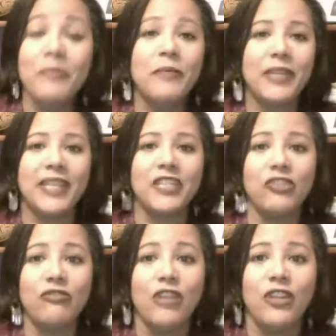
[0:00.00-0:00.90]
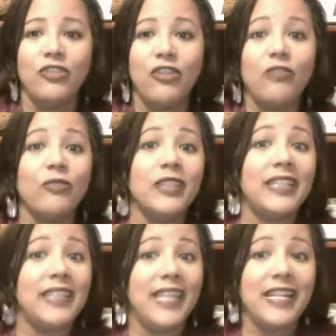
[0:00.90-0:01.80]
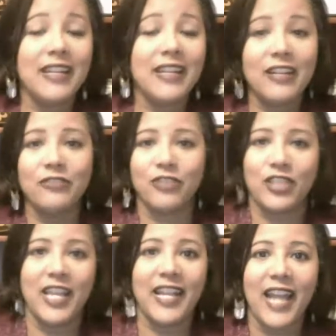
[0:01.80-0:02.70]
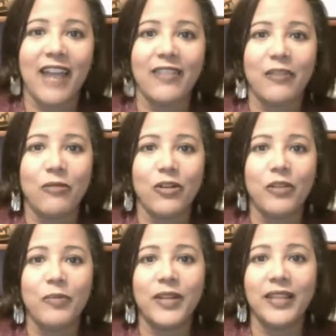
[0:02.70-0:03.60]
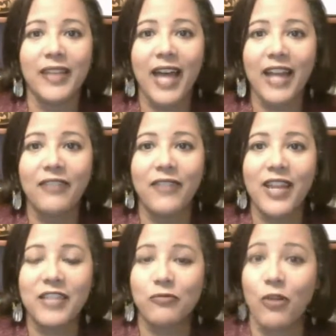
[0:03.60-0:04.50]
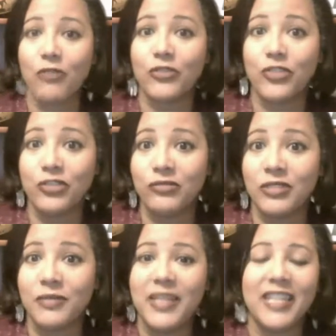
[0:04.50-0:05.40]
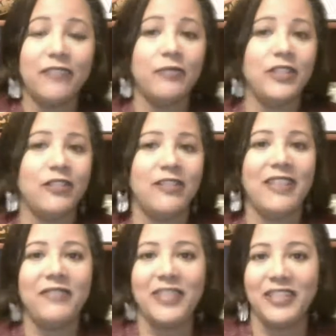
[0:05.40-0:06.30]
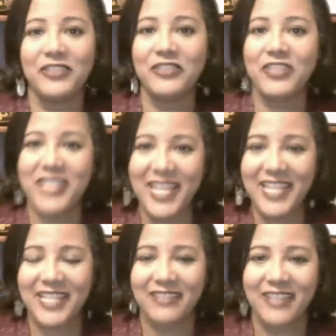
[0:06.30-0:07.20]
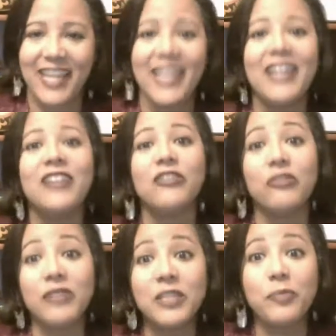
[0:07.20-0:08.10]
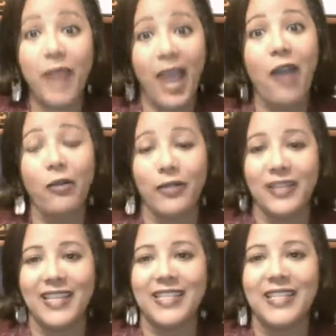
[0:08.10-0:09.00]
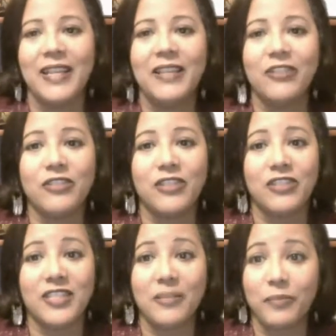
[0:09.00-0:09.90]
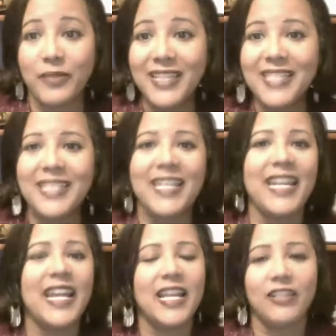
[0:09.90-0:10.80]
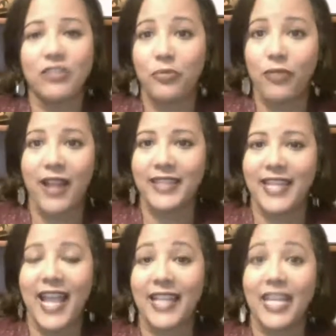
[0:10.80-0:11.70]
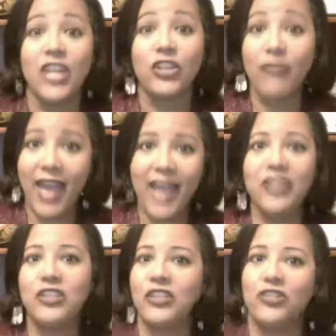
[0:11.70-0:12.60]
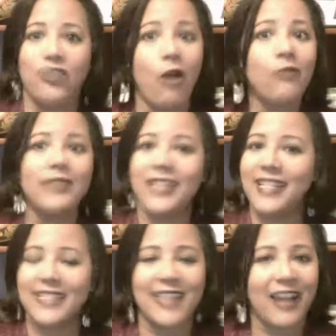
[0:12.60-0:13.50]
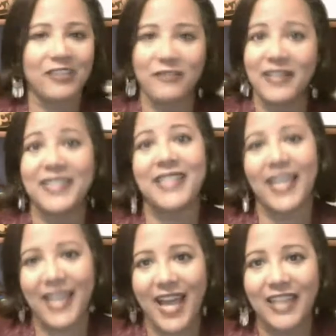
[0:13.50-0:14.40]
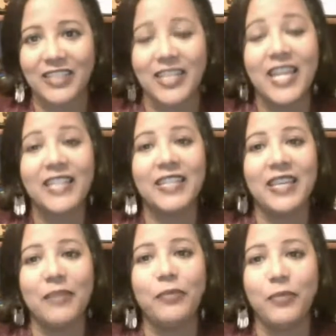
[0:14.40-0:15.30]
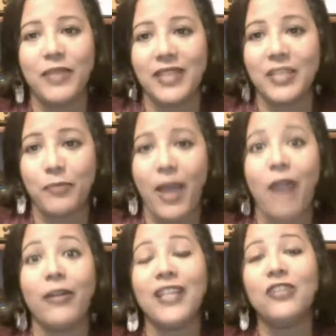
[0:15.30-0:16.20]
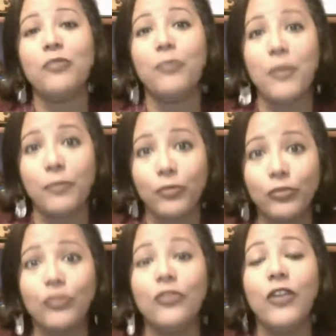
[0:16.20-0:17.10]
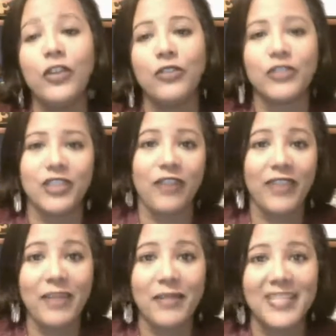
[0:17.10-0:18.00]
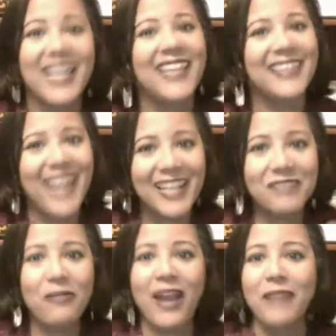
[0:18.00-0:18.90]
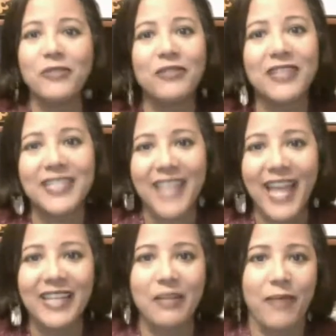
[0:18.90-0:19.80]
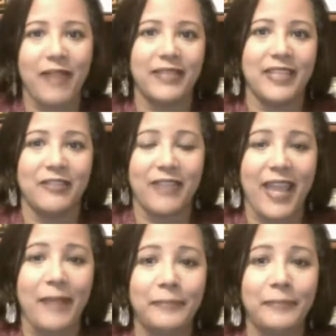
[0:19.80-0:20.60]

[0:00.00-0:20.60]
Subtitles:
because you don't really need to understand how they work, but a lot of us won't do them if we don't have the understanding. Okay, well, there is power in this. There's simplicity and there's a practicality. You actually don't need a doctorate in psychology to implement this power and to improve your self-image. That's why I'm so excited about this. Okay.